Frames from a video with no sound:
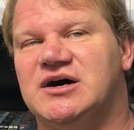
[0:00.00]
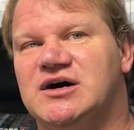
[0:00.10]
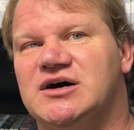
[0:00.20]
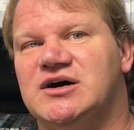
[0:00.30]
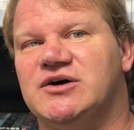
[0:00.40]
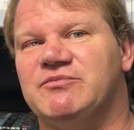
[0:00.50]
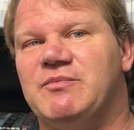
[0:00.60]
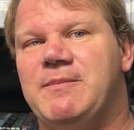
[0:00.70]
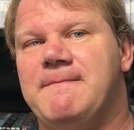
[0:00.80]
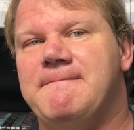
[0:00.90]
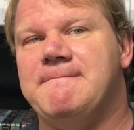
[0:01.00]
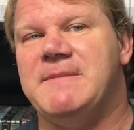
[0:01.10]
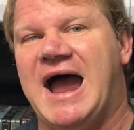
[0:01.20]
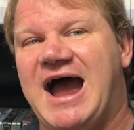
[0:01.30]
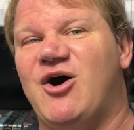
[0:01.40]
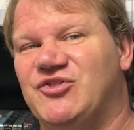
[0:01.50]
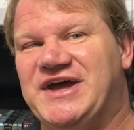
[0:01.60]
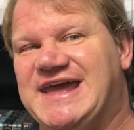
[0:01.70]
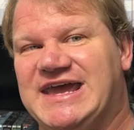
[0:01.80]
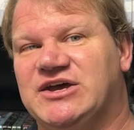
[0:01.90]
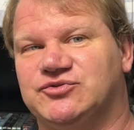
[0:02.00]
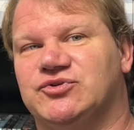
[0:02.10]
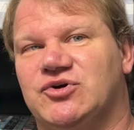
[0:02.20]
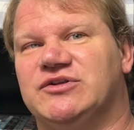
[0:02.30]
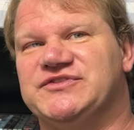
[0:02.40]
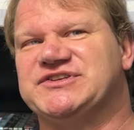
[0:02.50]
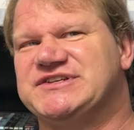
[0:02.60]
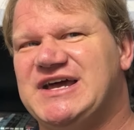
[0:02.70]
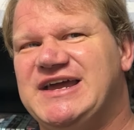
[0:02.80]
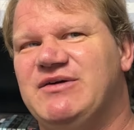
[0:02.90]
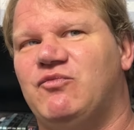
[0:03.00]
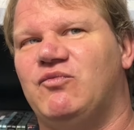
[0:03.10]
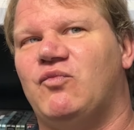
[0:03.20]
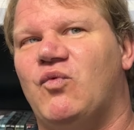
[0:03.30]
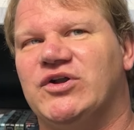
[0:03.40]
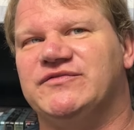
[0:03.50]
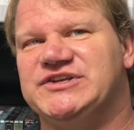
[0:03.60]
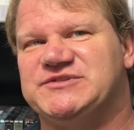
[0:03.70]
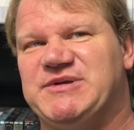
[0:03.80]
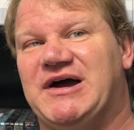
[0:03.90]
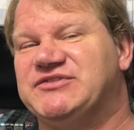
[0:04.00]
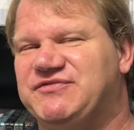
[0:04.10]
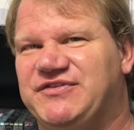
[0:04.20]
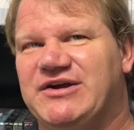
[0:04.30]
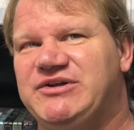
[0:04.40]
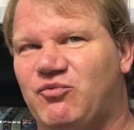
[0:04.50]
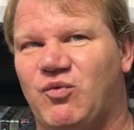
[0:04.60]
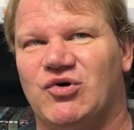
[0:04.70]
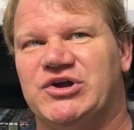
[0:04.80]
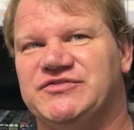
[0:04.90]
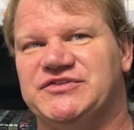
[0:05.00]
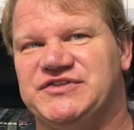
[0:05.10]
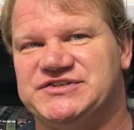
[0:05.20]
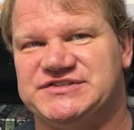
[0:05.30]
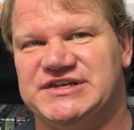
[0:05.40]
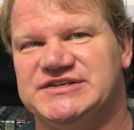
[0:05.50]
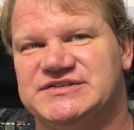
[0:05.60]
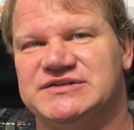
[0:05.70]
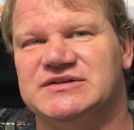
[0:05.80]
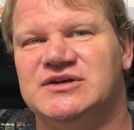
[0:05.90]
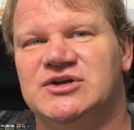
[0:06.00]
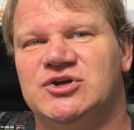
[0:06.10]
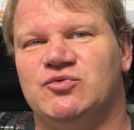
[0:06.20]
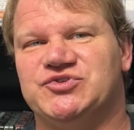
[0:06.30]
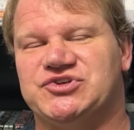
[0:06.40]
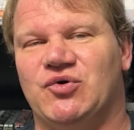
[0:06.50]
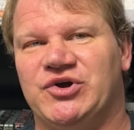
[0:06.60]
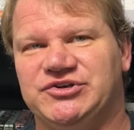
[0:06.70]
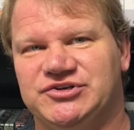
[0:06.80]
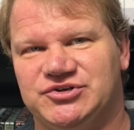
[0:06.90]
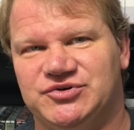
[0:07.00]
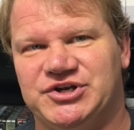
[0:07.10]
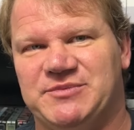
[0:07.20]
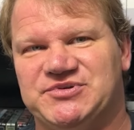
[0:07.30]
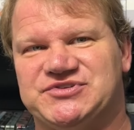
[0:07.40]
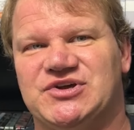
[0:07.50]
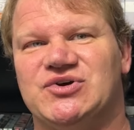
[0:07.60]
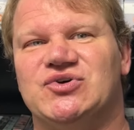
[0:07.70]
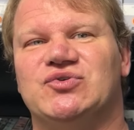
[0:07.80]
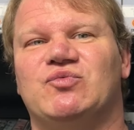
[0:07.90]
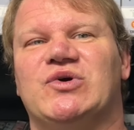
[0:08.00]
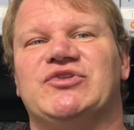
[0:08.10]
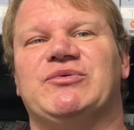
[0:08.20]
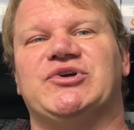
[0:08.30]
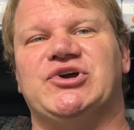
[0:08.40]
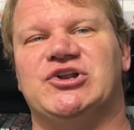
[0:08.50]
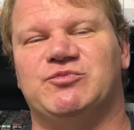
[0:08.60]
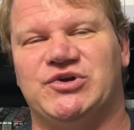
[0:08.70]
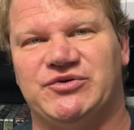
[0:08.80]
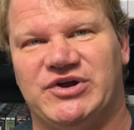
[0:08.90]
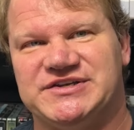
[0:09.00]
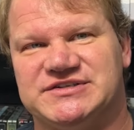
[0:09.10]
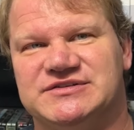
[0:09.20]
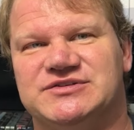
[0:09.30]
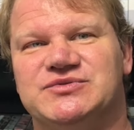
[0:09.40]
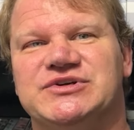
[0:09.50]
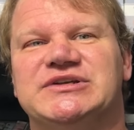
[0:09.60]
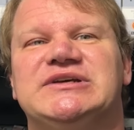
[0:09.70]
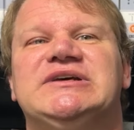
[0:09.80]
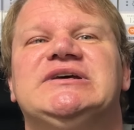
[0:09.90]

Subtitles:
how they handled all of this, because I am one of these people. I was very worried that this season was going to do an episode where they were going to bring race into it.